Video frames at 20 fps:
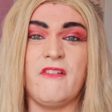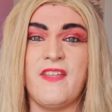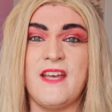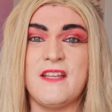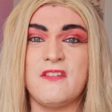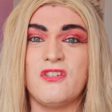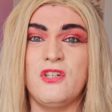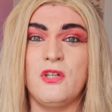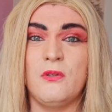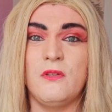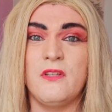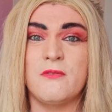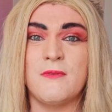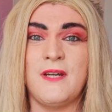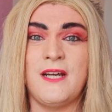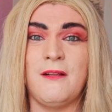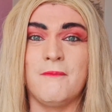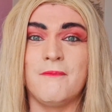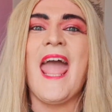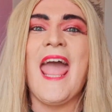That's cool as
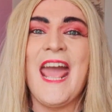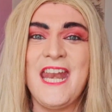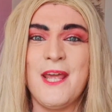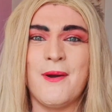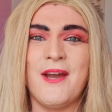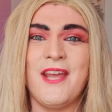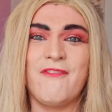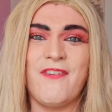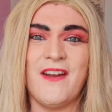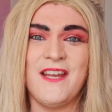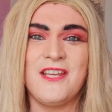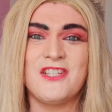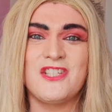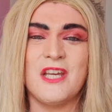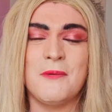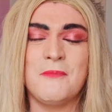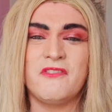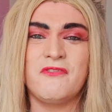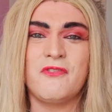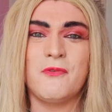well. Anyway, thank you
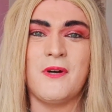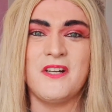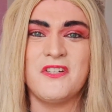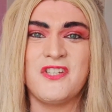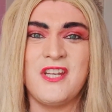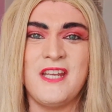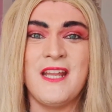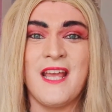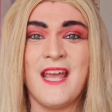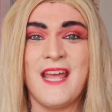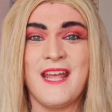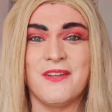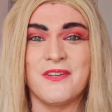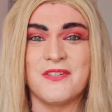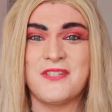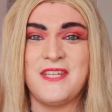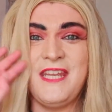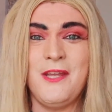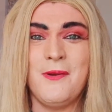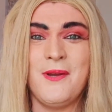so much for watching. We'll
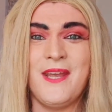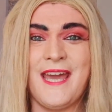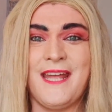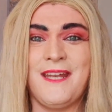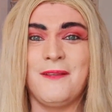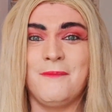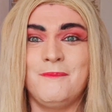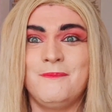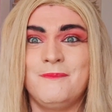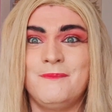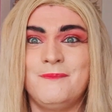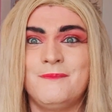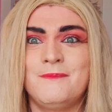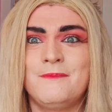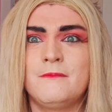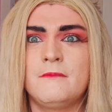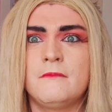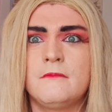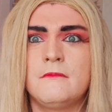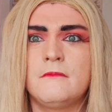see you again.
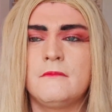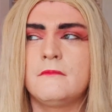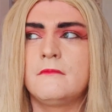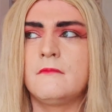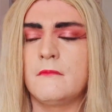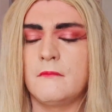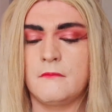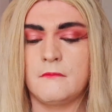Oh.